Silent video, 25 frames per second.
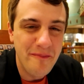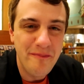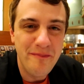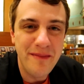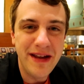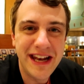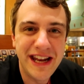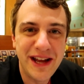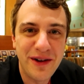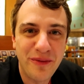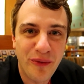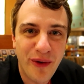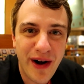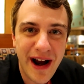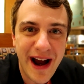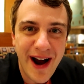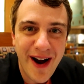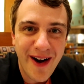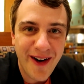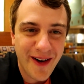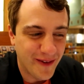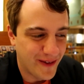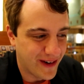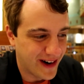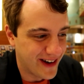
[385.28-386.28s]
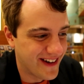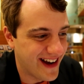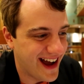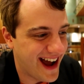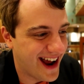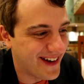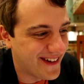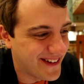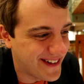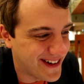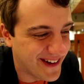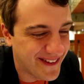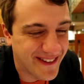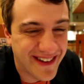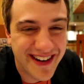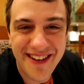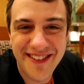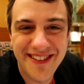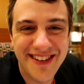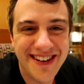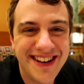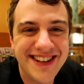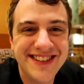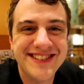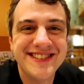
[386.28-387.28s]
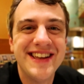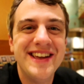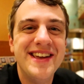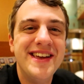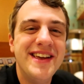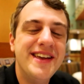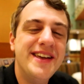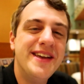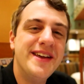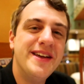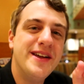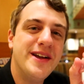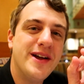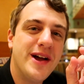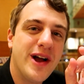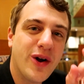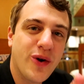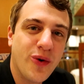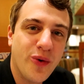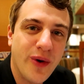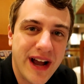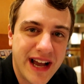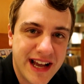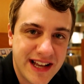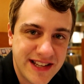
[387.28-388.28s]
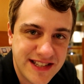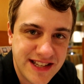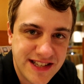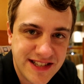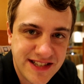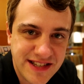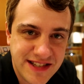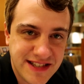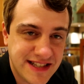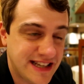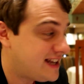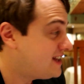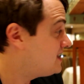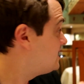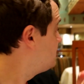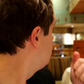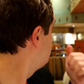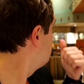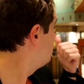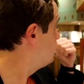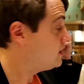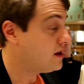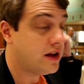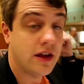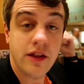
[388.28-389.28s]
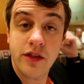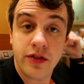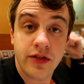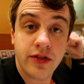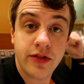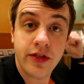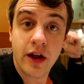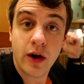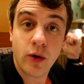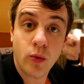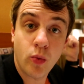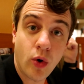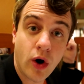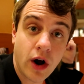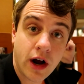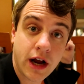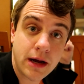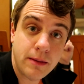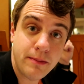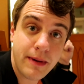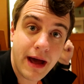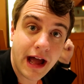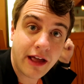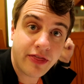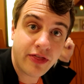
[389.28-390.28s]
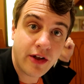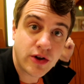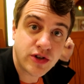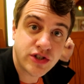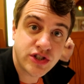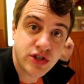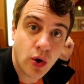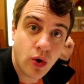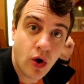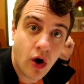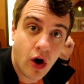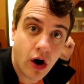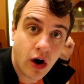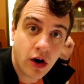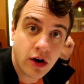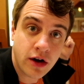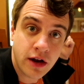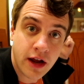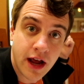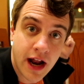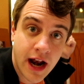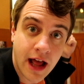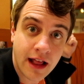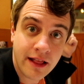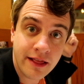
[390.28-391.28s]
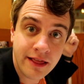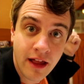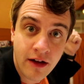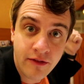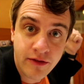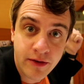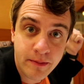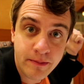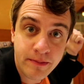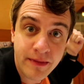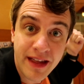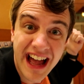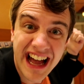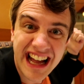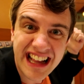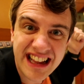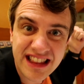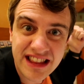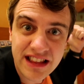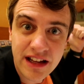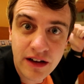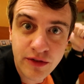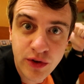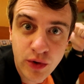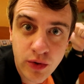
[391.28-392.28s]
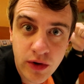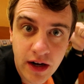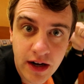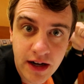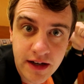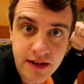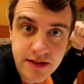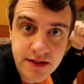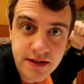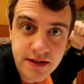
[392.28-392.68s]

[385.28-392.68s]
medium rare or what, I don't know, whatever it is. Great consistency. They're working back there so hard, and I love them. I love you guys.